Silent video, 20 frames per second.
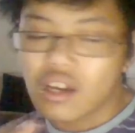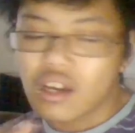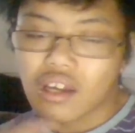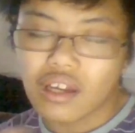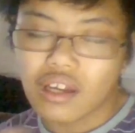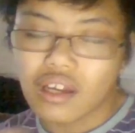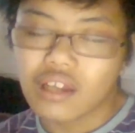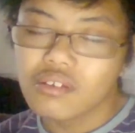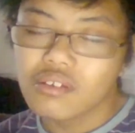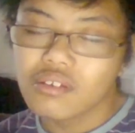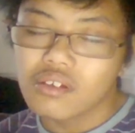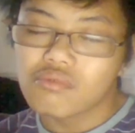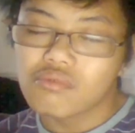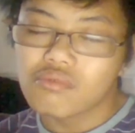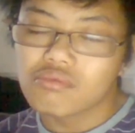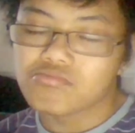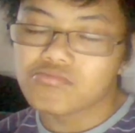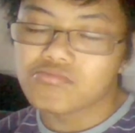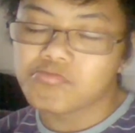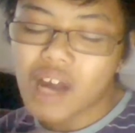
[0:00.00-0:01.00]

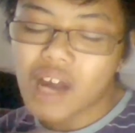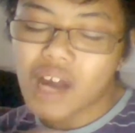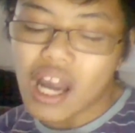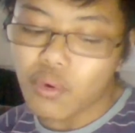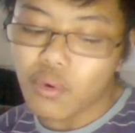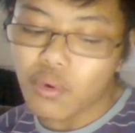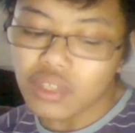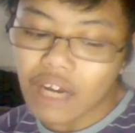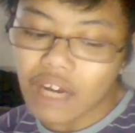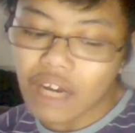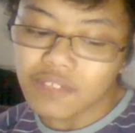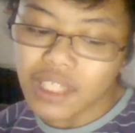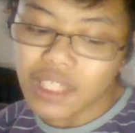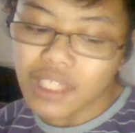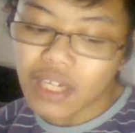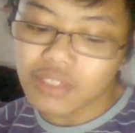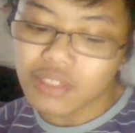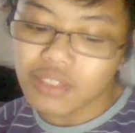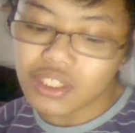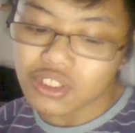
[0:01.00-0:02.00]
And I won't have the
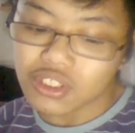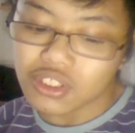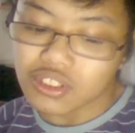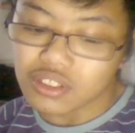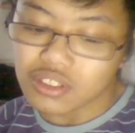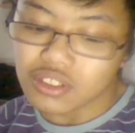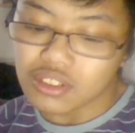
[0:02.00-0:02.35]
illness.